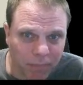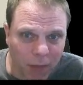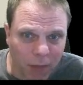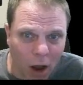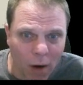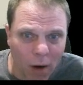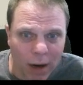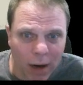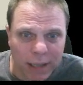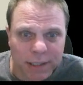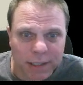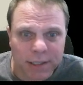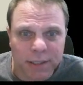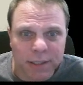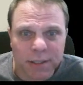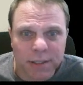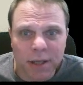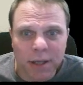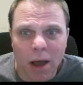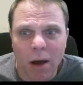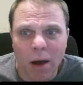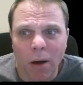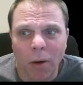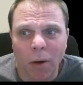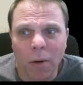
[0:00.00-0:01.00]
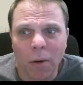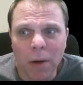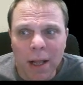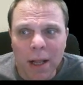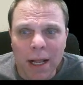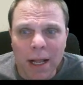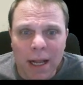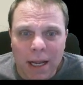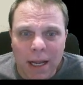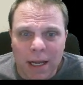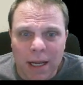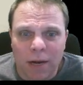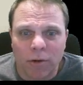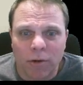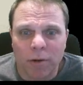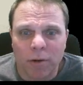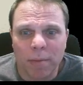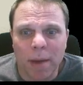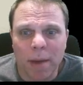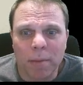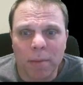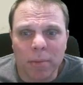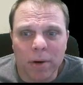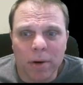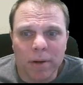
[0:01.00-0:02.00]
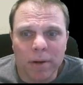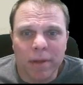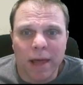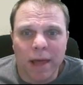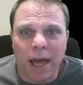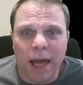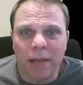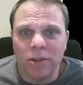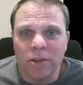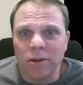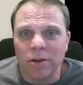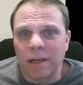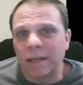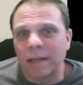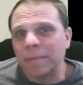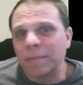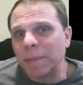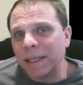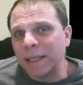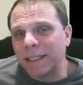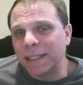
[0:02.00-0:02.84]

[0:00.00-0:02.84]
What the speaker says: All right, so remember that you can be